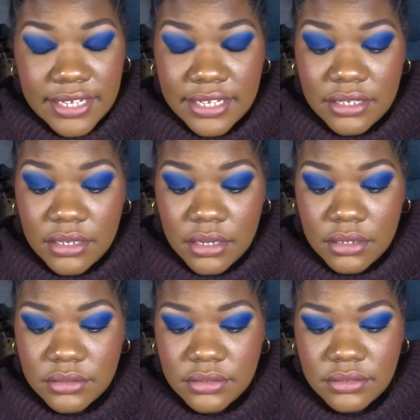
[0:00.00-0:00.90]

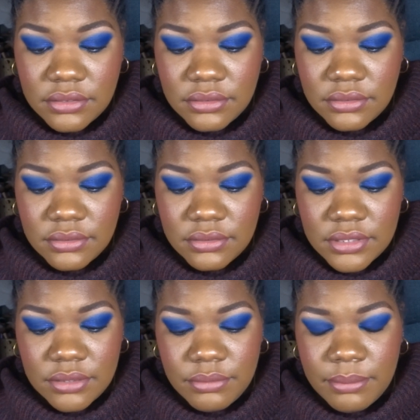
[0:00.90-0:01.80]
cannot
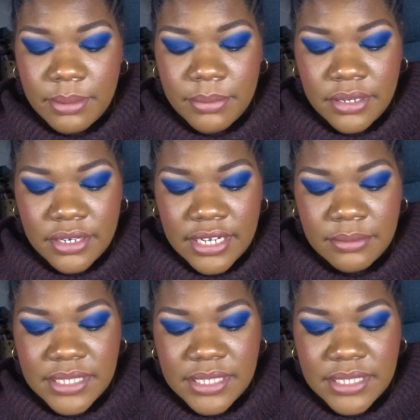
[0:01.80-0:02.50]
remember the name.